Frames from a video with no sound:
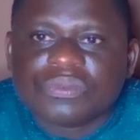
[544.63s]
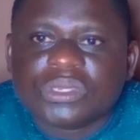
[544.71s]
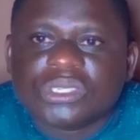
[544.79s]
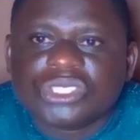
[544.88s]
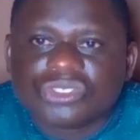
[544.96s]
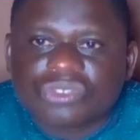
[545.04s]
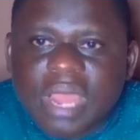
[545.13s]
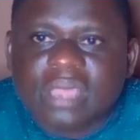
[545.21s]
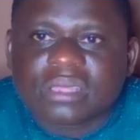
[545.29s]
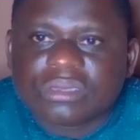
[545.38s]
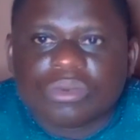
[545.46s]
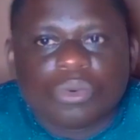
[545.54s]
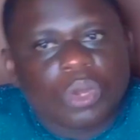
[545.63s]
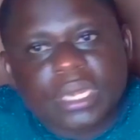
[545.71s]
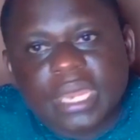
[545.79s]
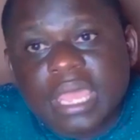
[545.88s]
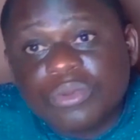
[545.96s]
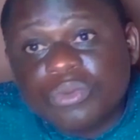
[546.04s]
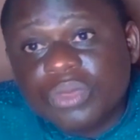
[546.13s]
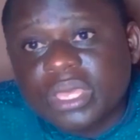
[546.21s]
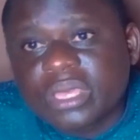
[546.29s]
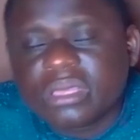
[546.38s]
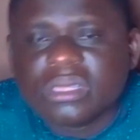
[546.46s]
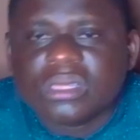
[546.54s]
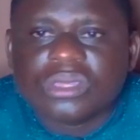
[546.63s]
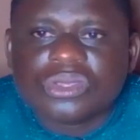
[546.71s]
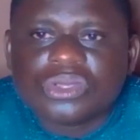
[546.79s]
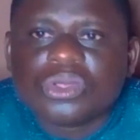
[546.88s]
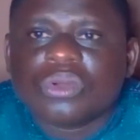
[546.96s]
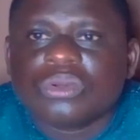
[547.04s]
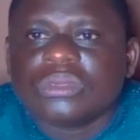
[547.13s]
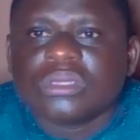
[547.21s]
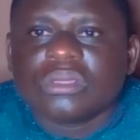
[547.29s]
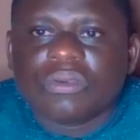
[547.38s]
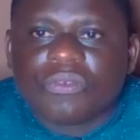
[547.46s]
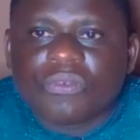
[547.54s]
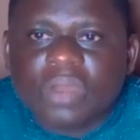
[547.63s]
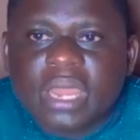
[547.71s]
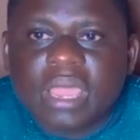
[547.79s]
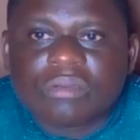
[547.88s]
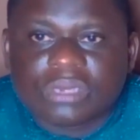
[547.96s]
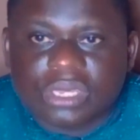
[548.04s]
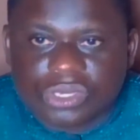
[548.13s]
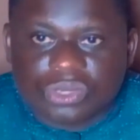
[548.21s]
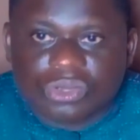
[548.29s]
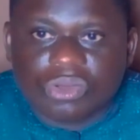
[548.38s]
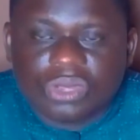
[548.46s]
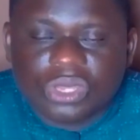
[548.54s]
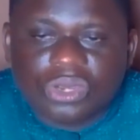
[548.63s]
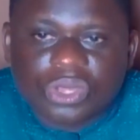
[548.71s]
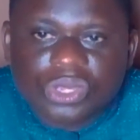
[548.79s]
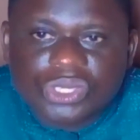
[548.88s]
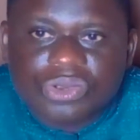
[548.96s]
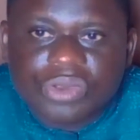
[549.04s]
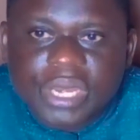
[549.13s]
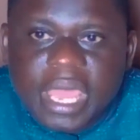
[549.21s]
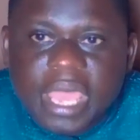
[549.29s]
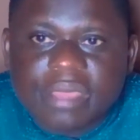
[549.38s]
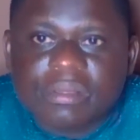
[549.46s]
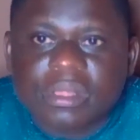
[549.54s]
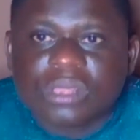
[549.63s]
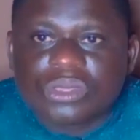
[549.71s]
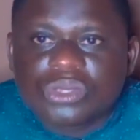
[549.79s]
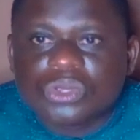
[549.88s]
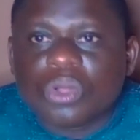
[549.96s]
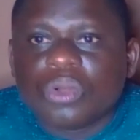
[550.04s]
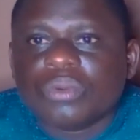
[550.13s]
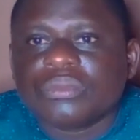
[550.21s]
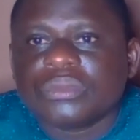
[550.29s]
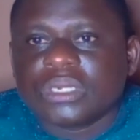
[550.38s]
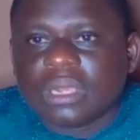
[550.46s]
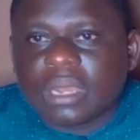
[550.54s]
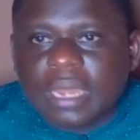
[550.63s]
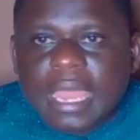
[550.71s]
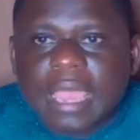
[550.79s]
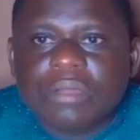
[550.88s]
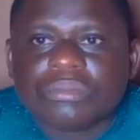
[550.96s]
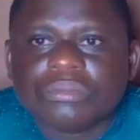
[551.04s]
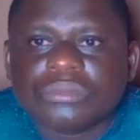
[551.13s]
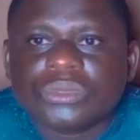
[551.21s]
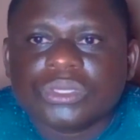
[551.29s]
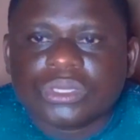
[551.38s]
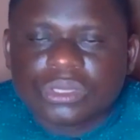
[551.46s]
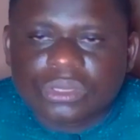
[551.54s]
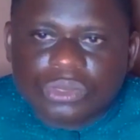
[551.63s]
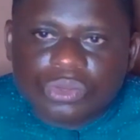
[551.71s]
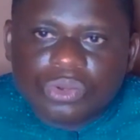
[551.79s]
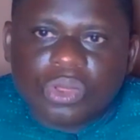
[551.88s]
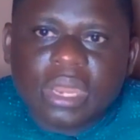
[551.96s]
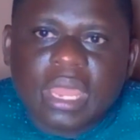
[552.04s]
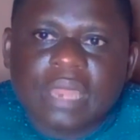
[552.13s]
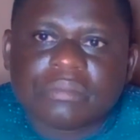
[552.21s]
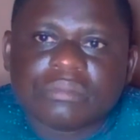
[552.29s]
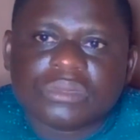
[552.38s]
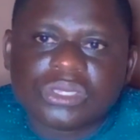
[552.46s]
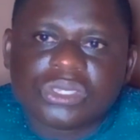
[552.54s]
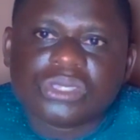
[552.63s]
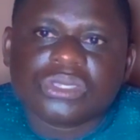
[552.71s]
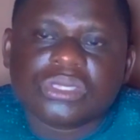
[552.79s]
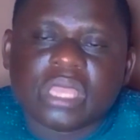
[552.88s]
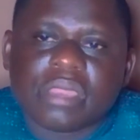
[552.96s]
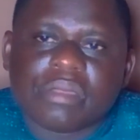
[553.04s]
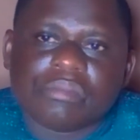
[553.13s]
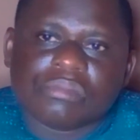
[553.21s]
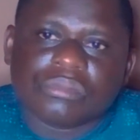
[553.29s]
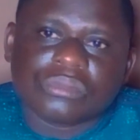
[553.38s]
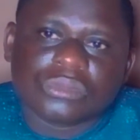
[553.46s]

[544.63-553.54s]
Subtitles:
even track what they are doing. So for now, there's no industry there. So now you know that this is the